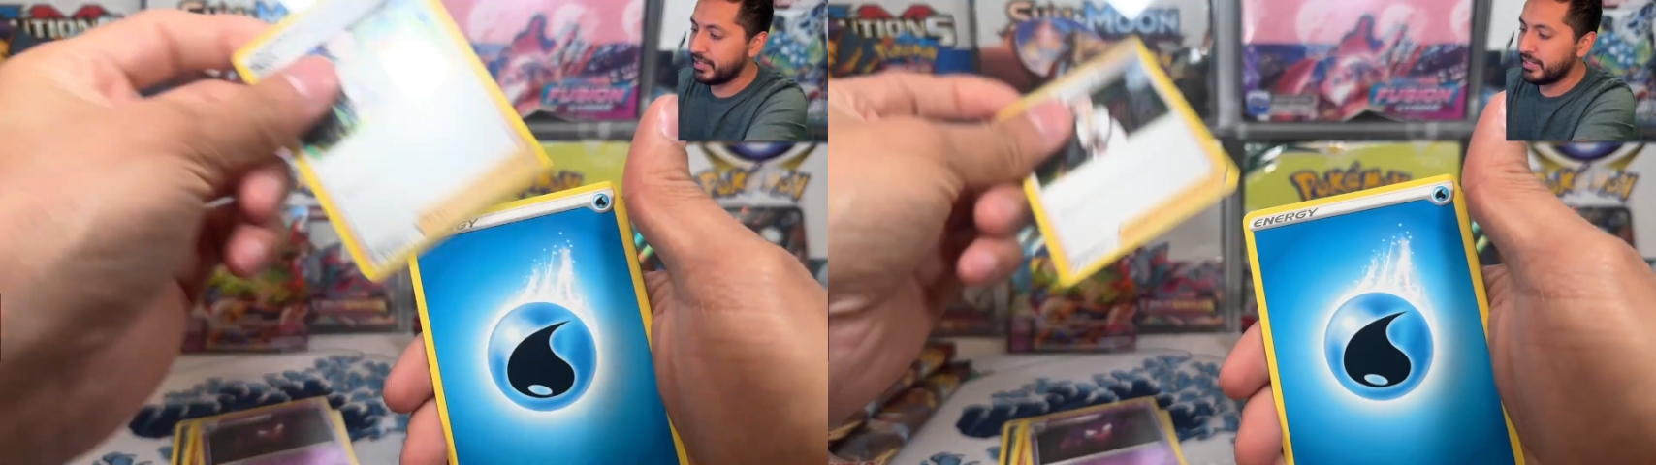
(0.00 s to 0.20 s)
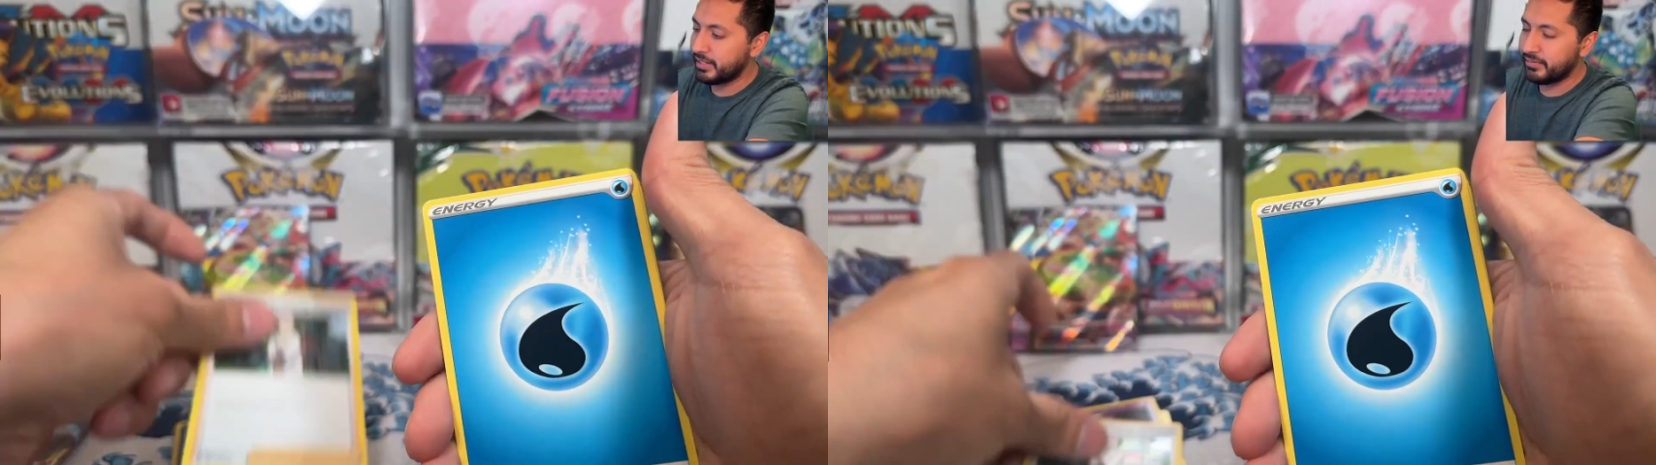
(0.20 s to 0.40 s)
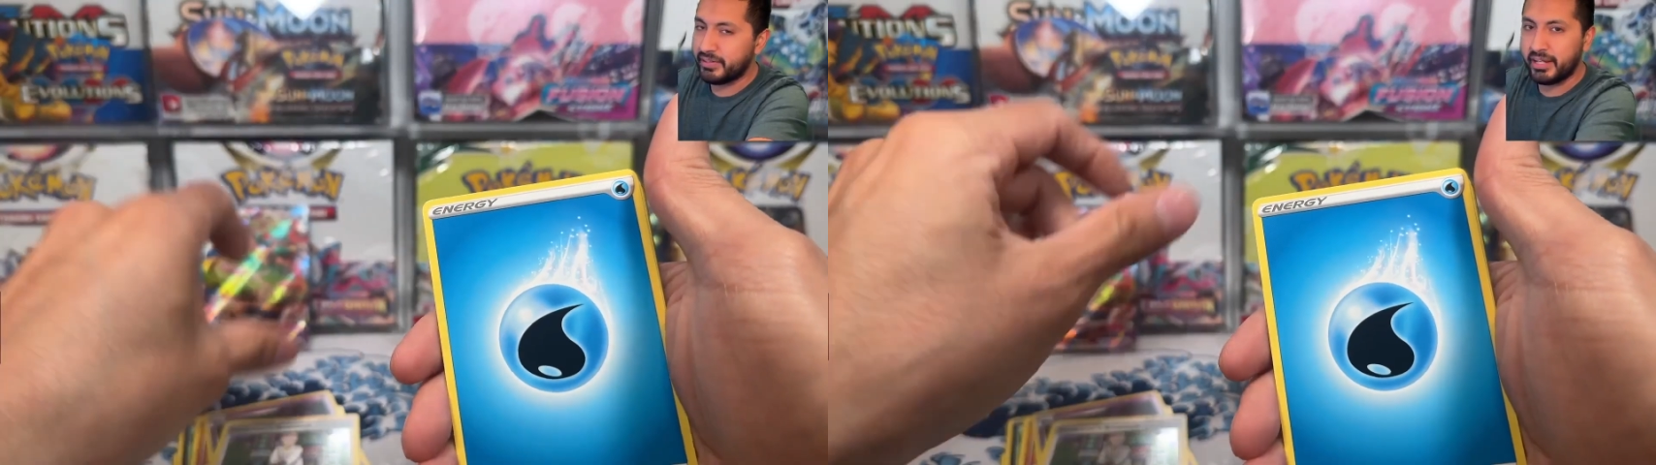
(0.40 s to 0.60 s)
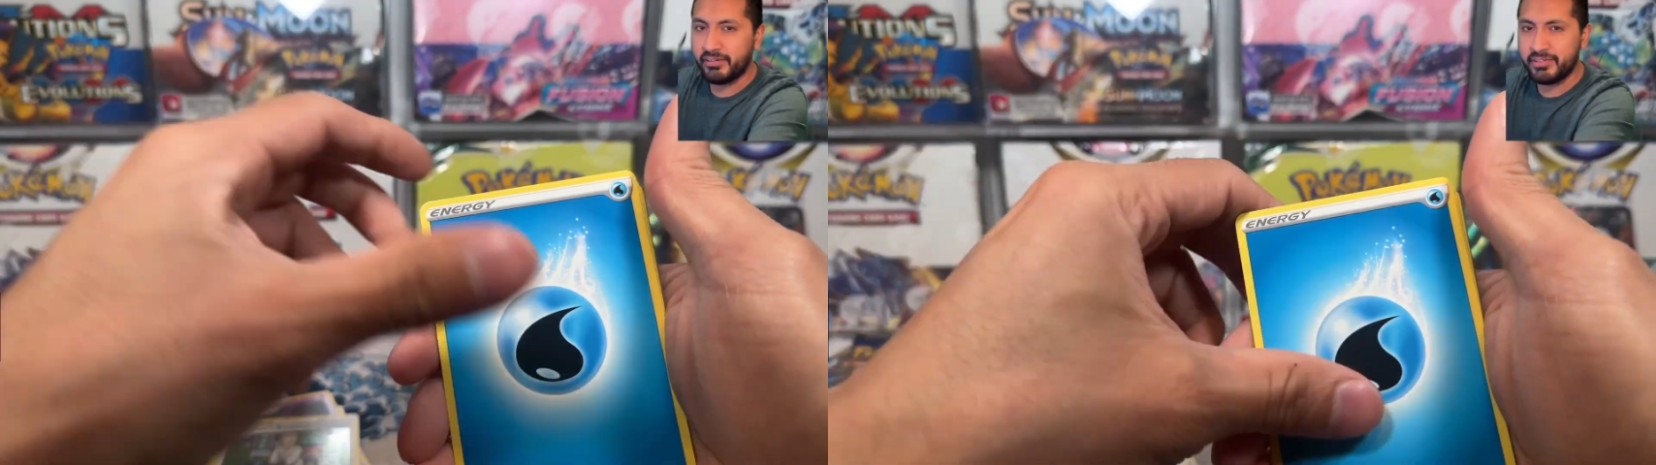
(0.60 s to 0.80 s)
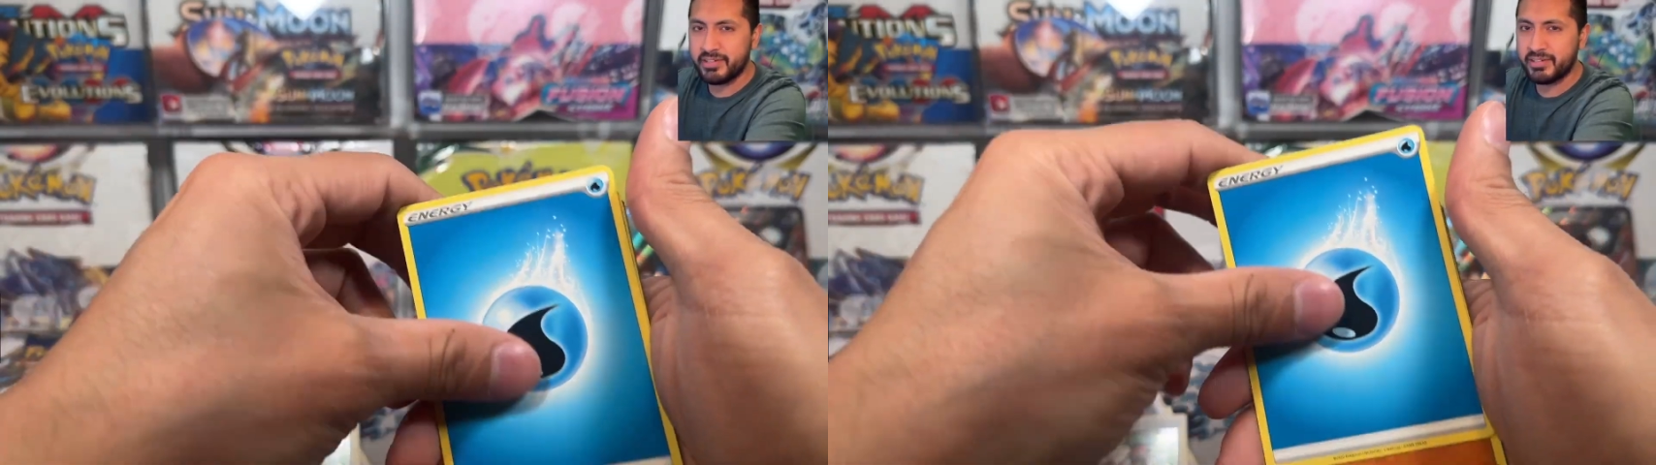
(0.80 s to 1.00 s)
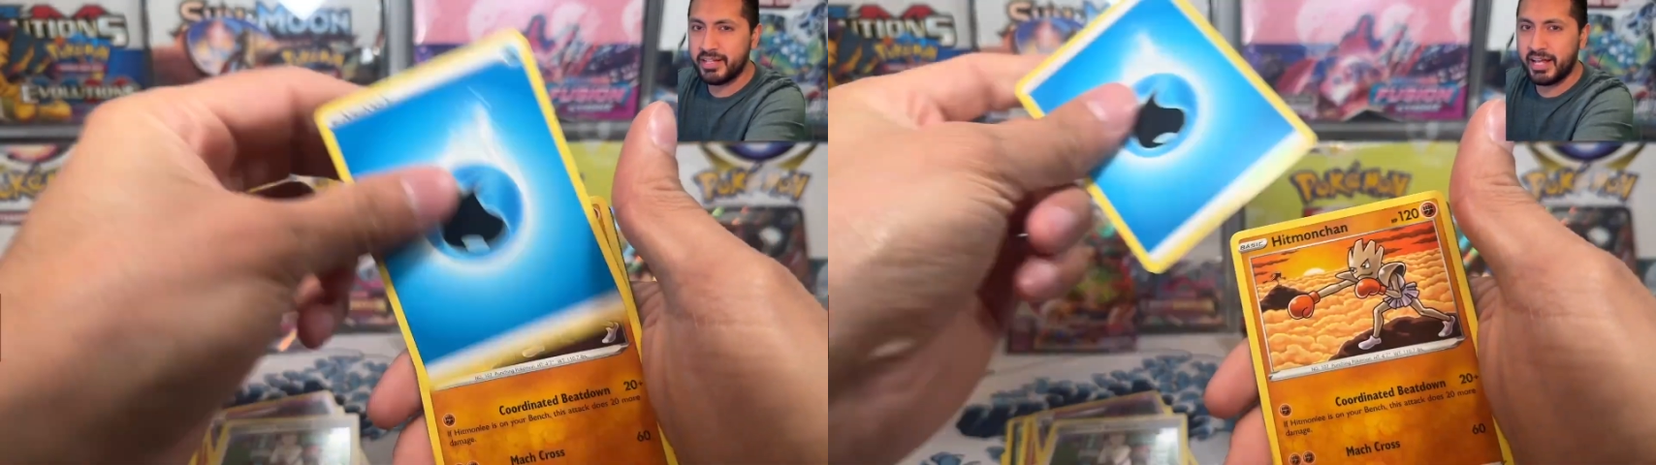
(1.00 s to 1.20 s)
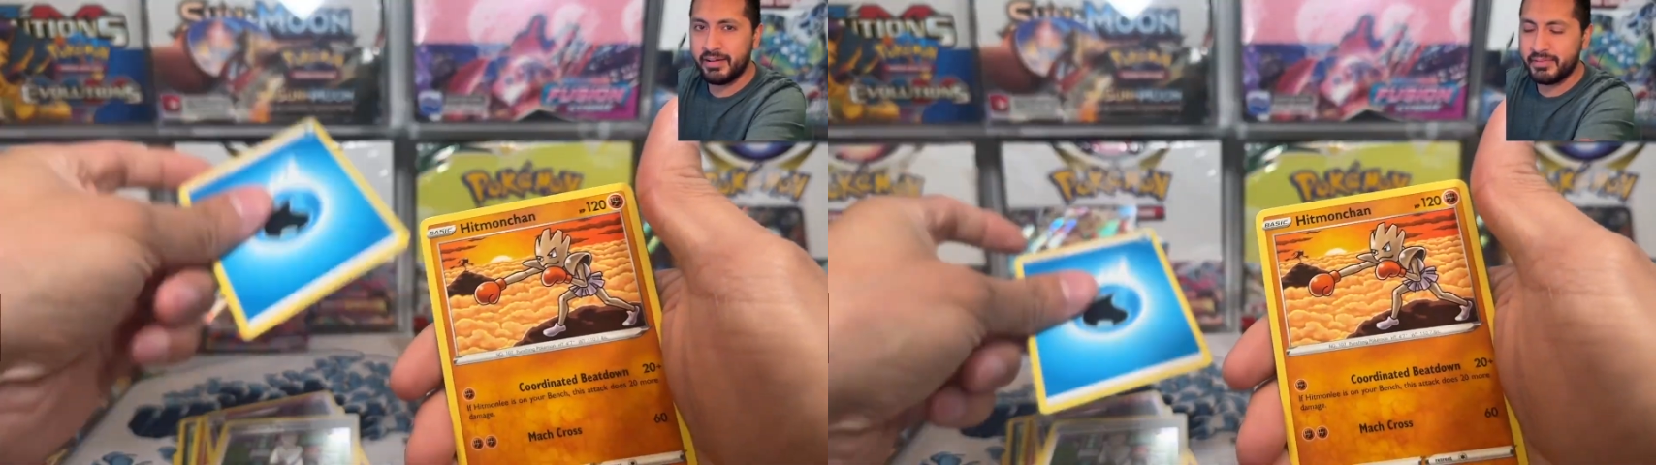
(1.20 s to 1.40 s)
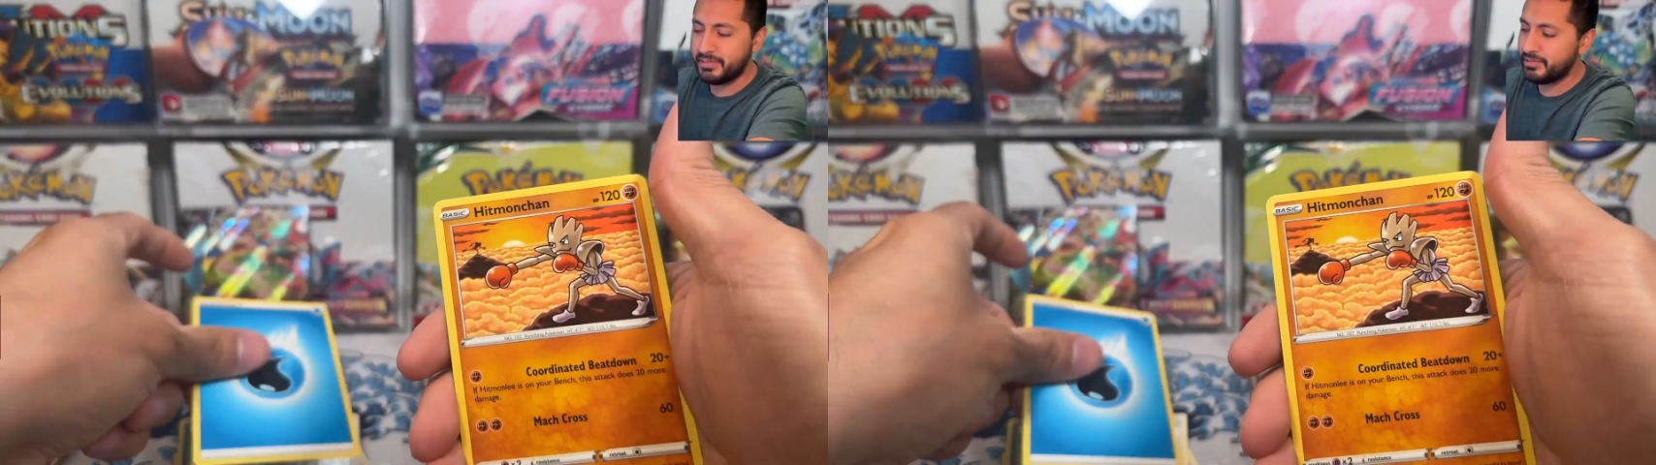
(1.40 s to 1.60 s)
I don't care for
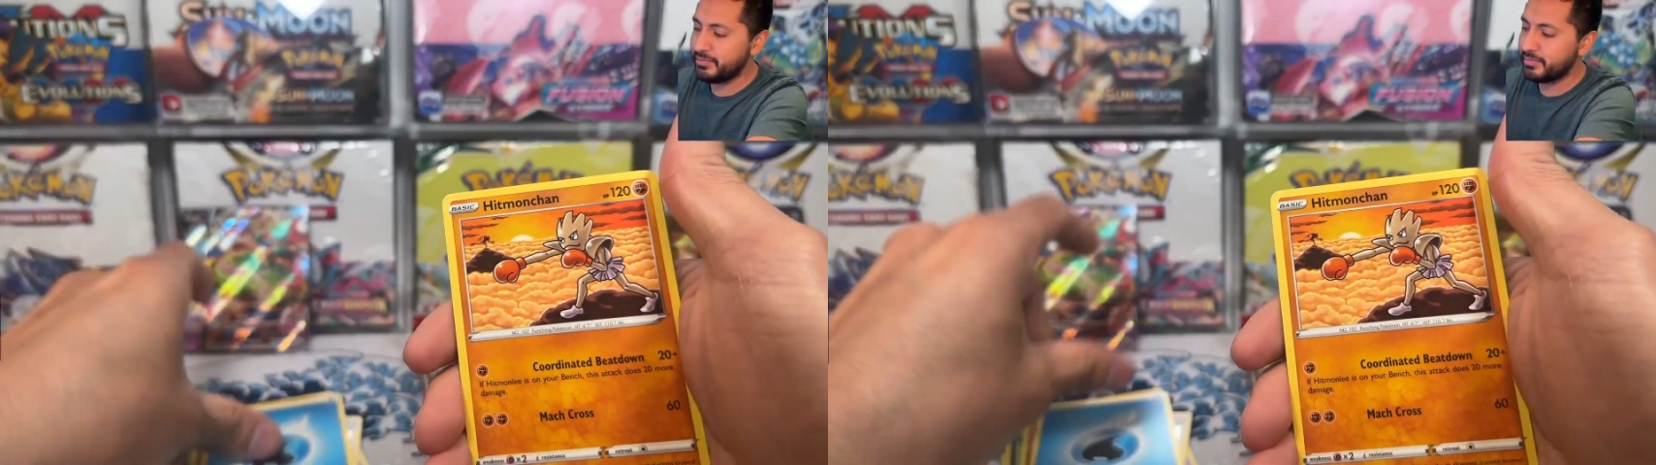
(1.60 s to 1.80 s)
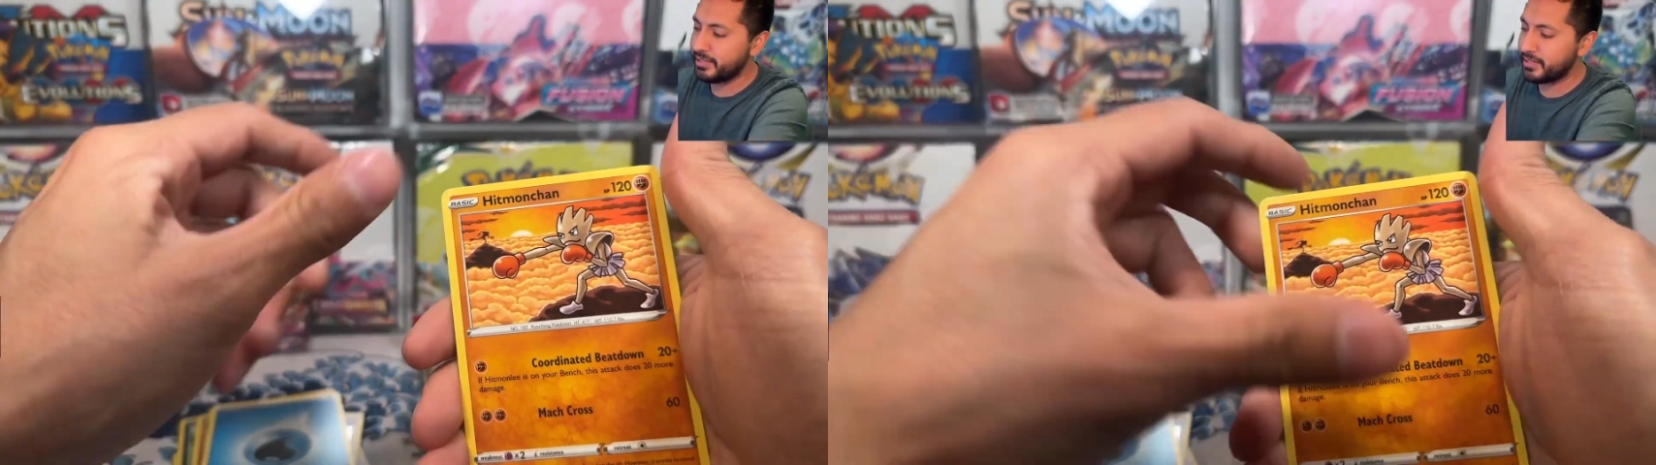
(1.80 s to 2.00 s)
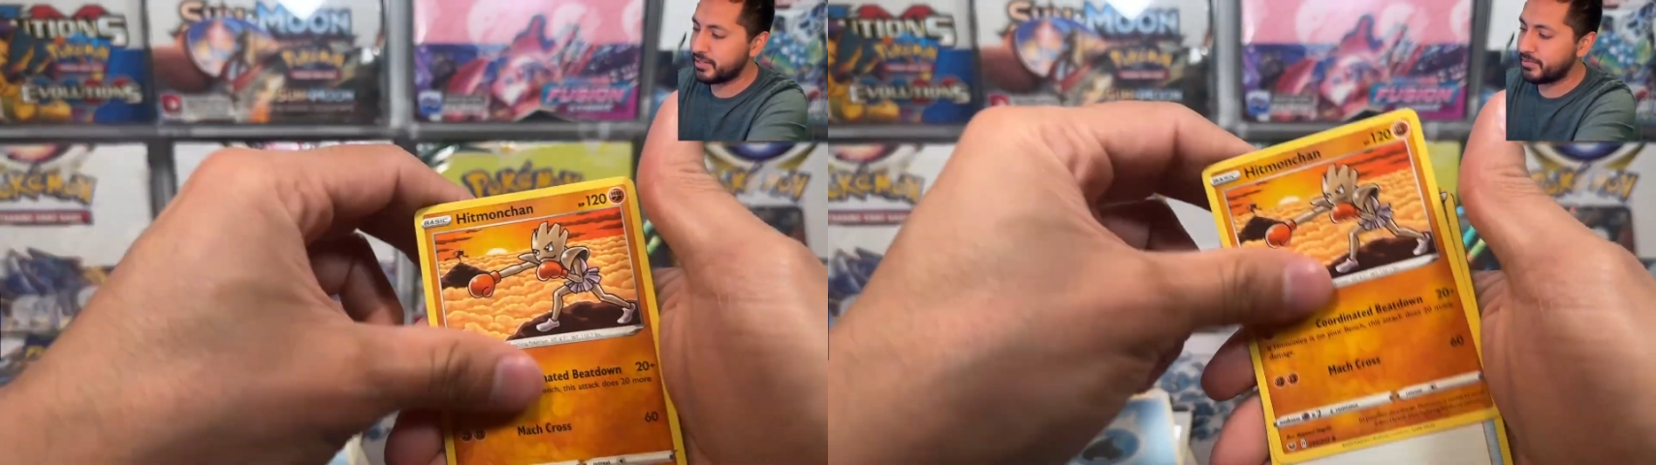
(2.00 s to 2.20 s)
slabbed too much.